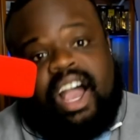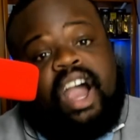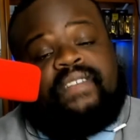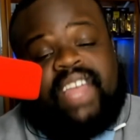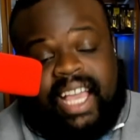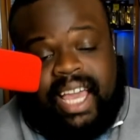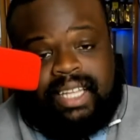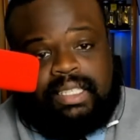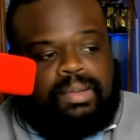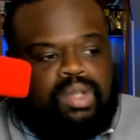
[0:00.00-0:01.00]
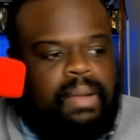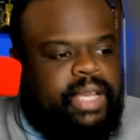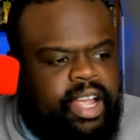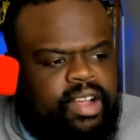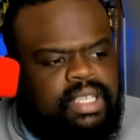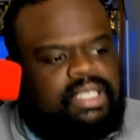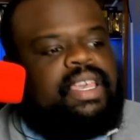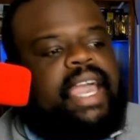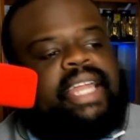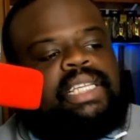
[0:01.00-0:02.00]
of that kind of stuff. So I'm curious to
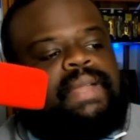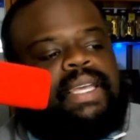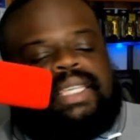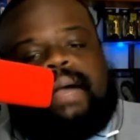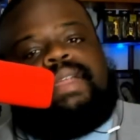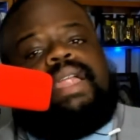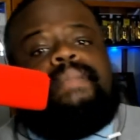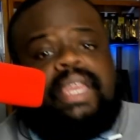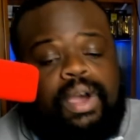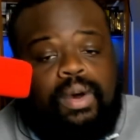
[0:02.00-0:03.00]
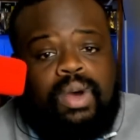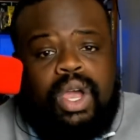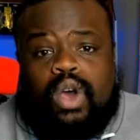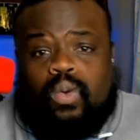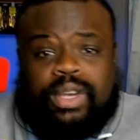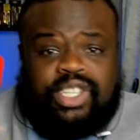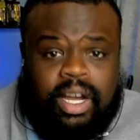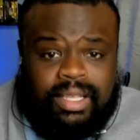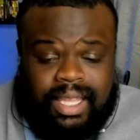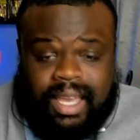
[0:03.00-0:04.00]
see how this plays out. But let me know what
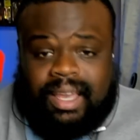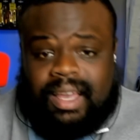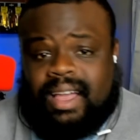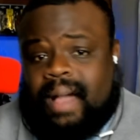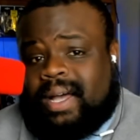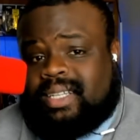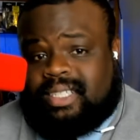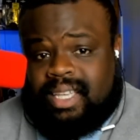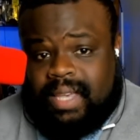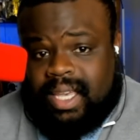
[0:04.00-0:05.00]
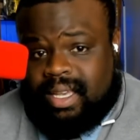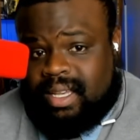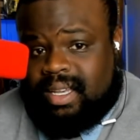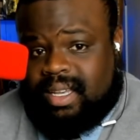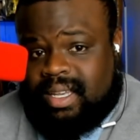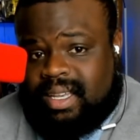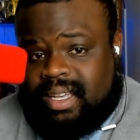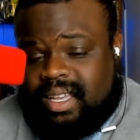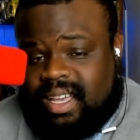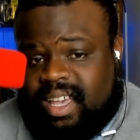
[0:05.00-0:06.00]
y'all think about Jimmy
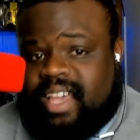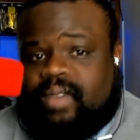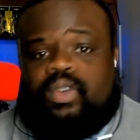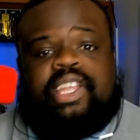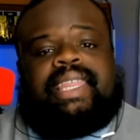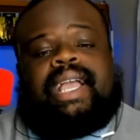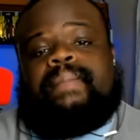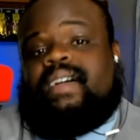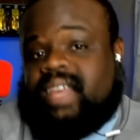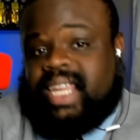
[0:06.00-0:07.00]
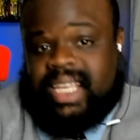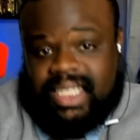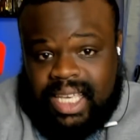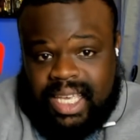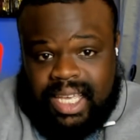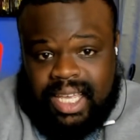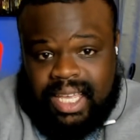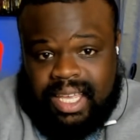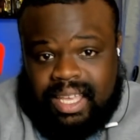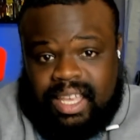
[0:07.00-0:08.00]
and what do you think about VDC?
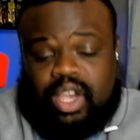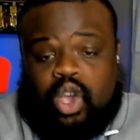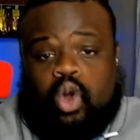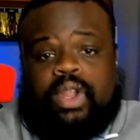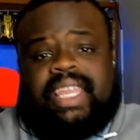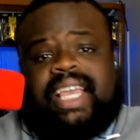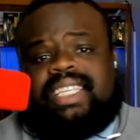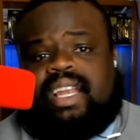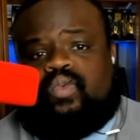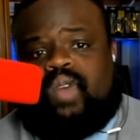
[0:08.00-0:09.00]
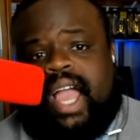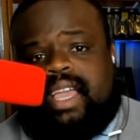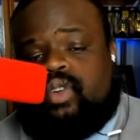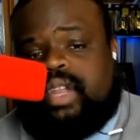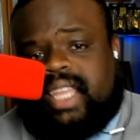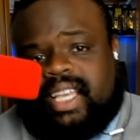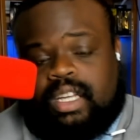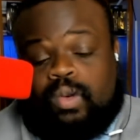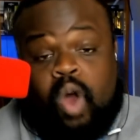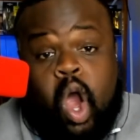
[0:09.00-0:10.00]
Who do you think is in the right? Who do you think is in
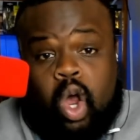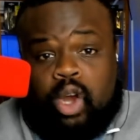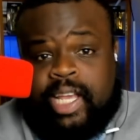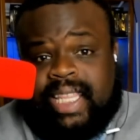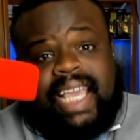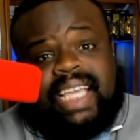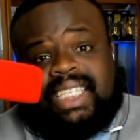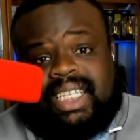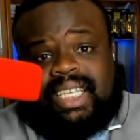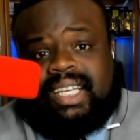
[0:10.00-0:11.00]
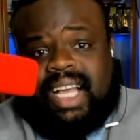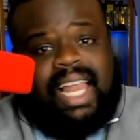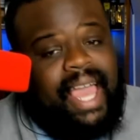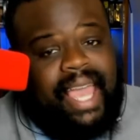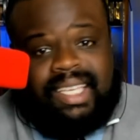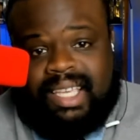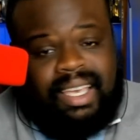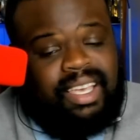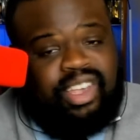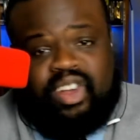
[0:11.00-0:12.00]
the wrong? Or do you think it's just a clash?
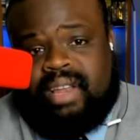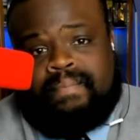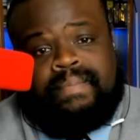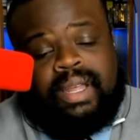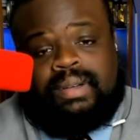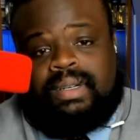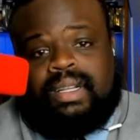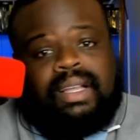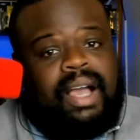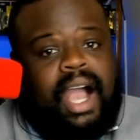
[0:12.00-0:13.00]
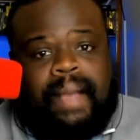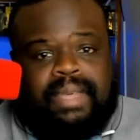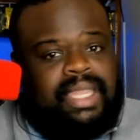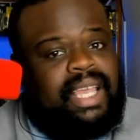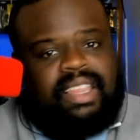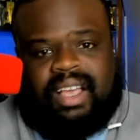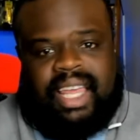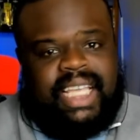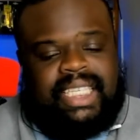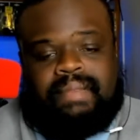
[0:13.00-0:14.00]
You're in the middle. Um, you think they're gonna
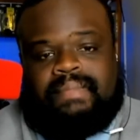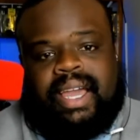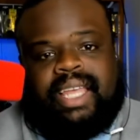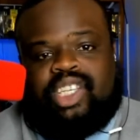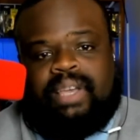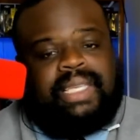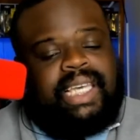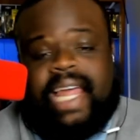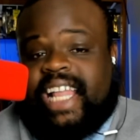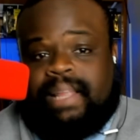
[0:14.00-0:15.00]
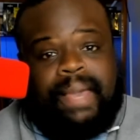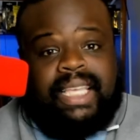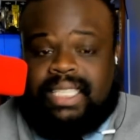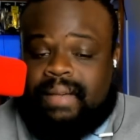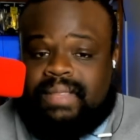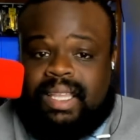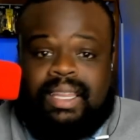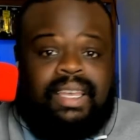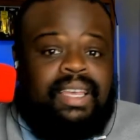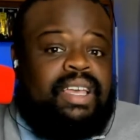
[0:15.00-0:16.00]
get some money. Jimmy's gonna have to pay something.
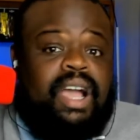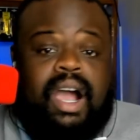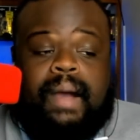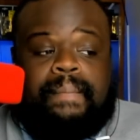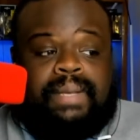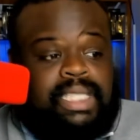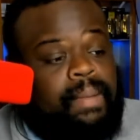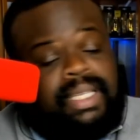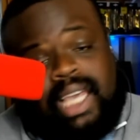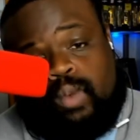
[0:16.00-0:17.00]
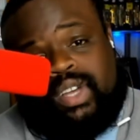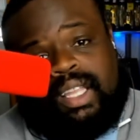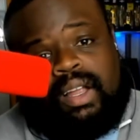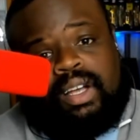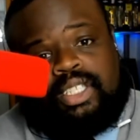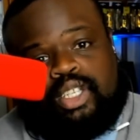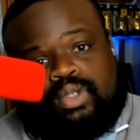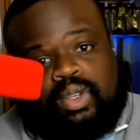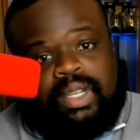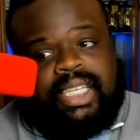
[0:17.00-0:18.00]
Um, but somebody's gotta win the lawsuit.
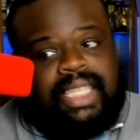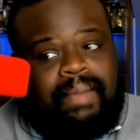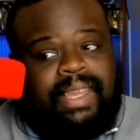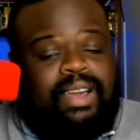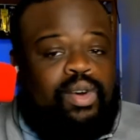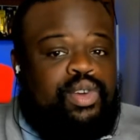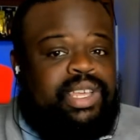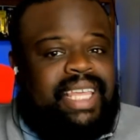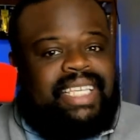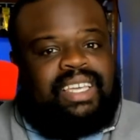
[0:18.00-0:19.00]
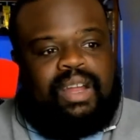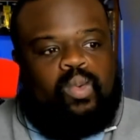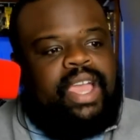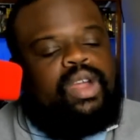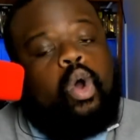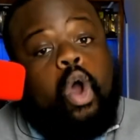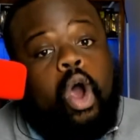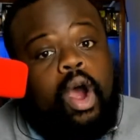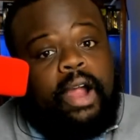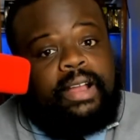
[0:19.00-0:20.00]
So at least let me know who you think is gonna win.
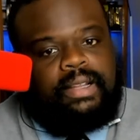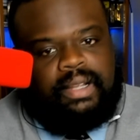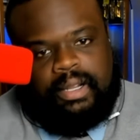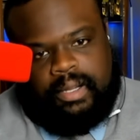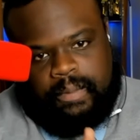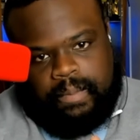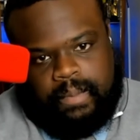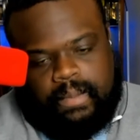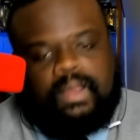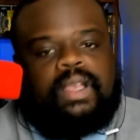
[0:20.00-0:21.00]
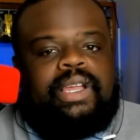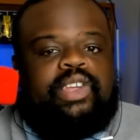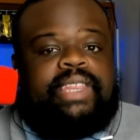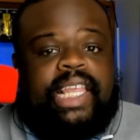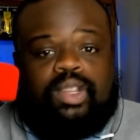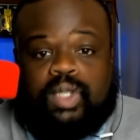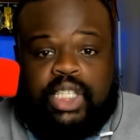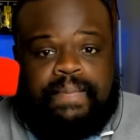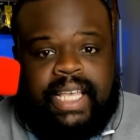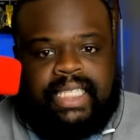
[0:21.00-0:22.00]
Or do you think there'll
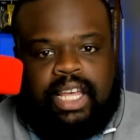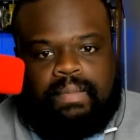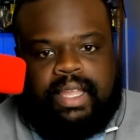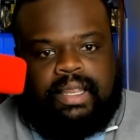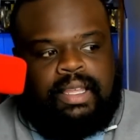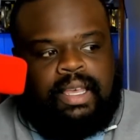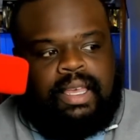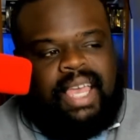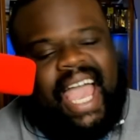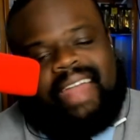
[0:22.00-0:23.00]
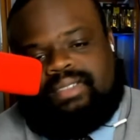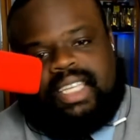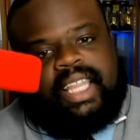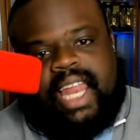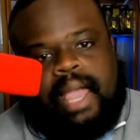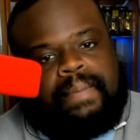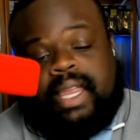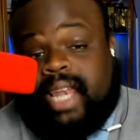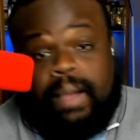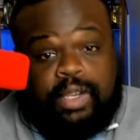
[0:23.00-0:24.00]
just be a settlement? I don't see that
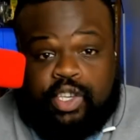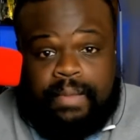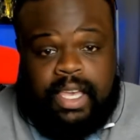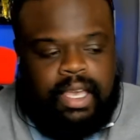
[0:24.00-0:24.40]
happening. Not with Jimmy.